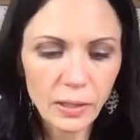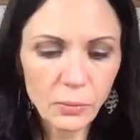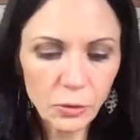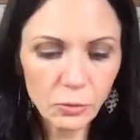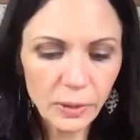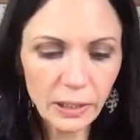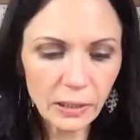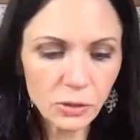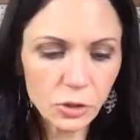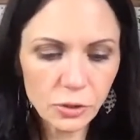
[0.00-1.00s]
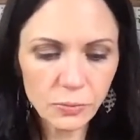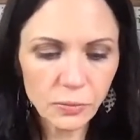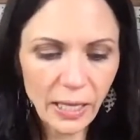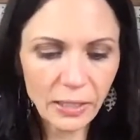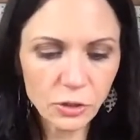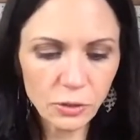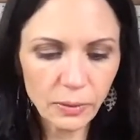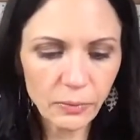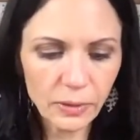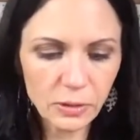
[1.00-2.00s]
in Myrtle Beach. Last year
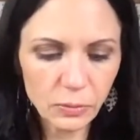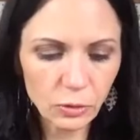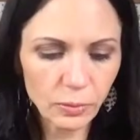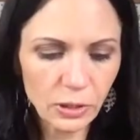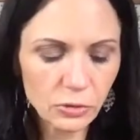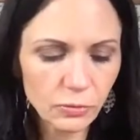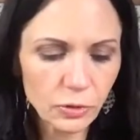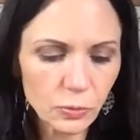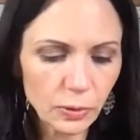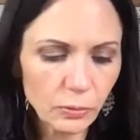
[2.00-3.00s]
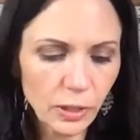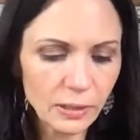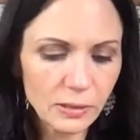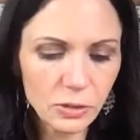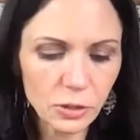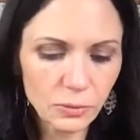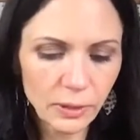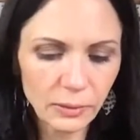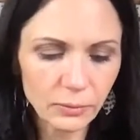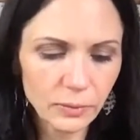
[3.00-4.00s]
we went to Myrtle Beach for spring break. This year
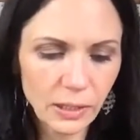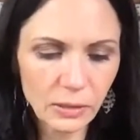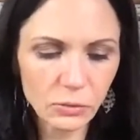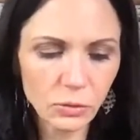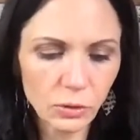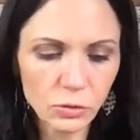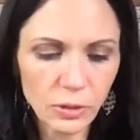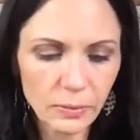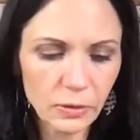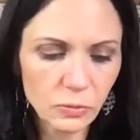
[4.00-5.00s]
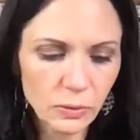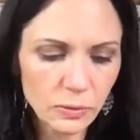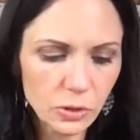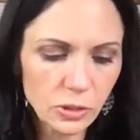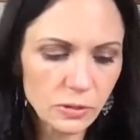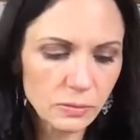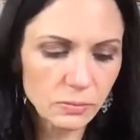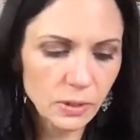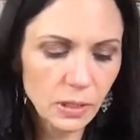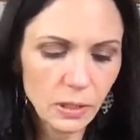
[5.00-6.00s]
we canceled our trip because we were just
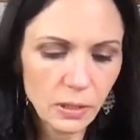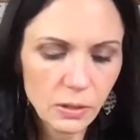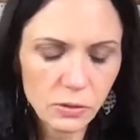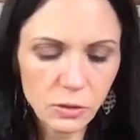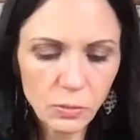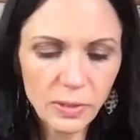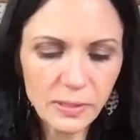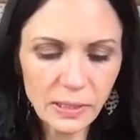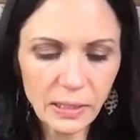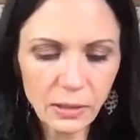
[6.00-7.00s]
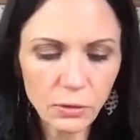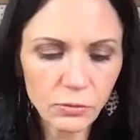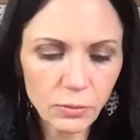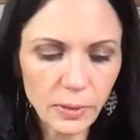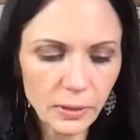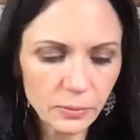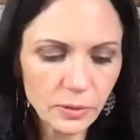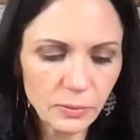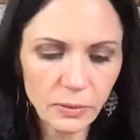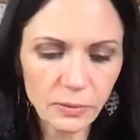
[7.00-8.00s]
so busy and overwhelmed
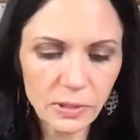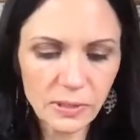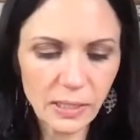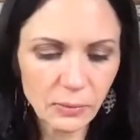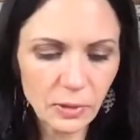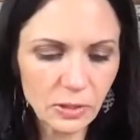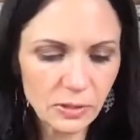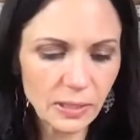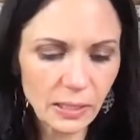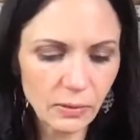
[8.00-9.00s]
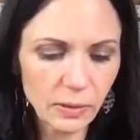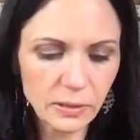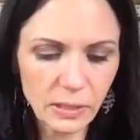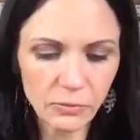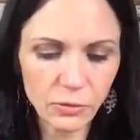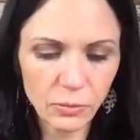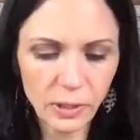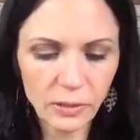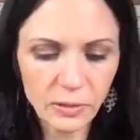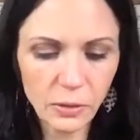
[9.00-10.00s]
and we were just like we just can't go out of town for a
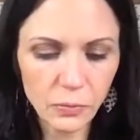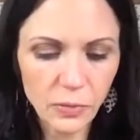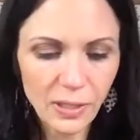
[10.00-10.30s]
week so